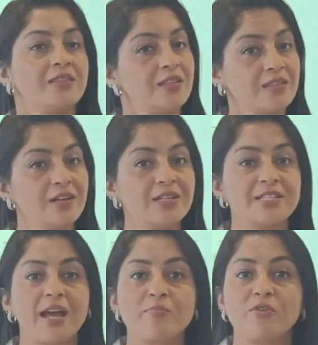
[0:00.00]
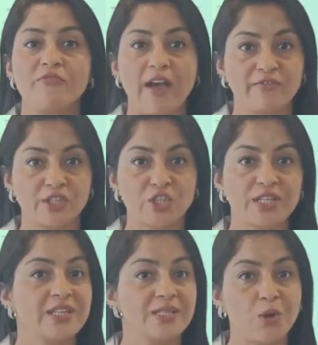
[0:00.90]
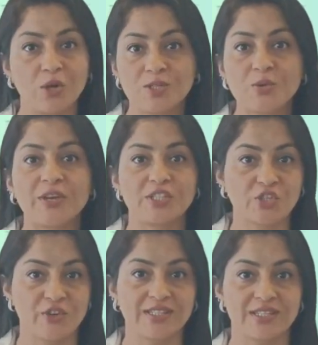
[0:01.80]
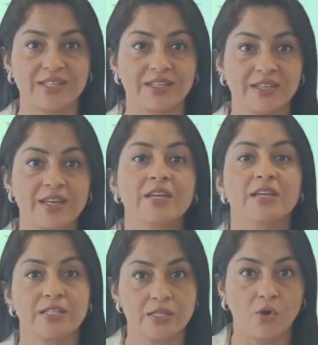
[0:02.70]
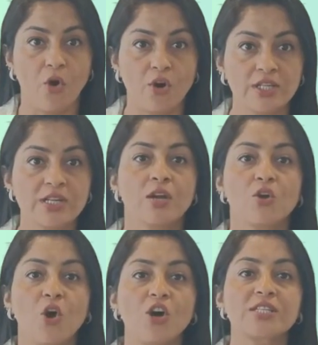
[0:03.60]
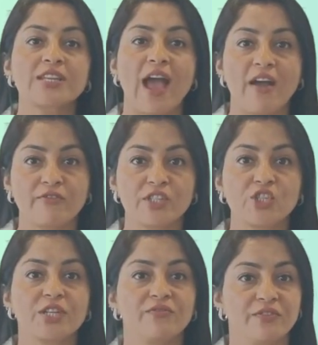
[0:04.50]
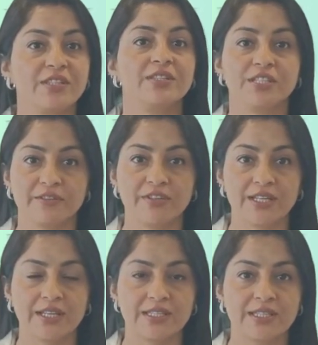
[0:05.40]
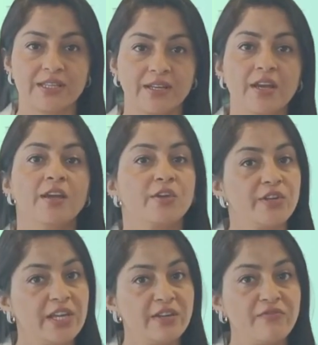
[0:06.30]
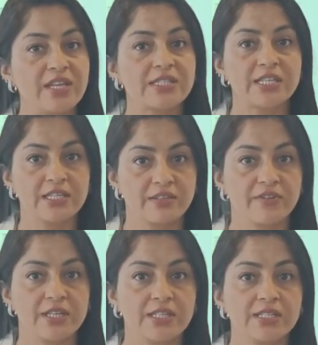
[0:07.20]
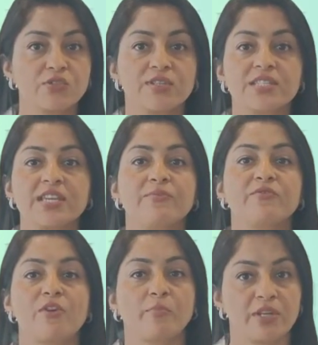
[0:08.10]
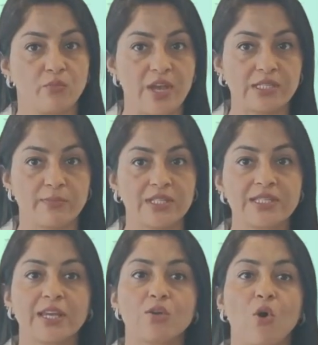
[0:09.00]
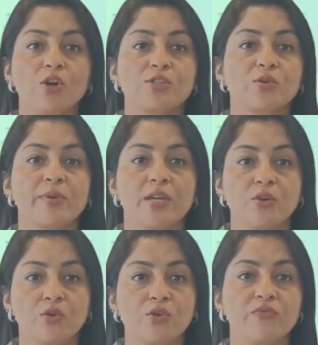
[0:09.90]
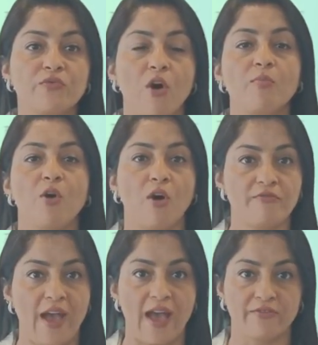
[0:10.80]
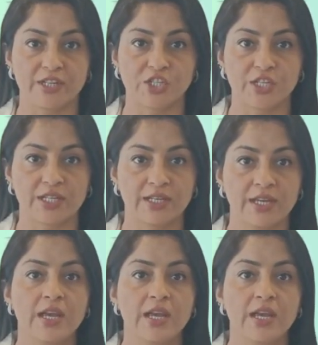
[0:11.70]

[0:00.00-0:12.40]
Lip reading: The third type of averaging is also interesting. It's called cost averaging with dividends. Reinvesting dividends received from investments can also be a good form of averaging.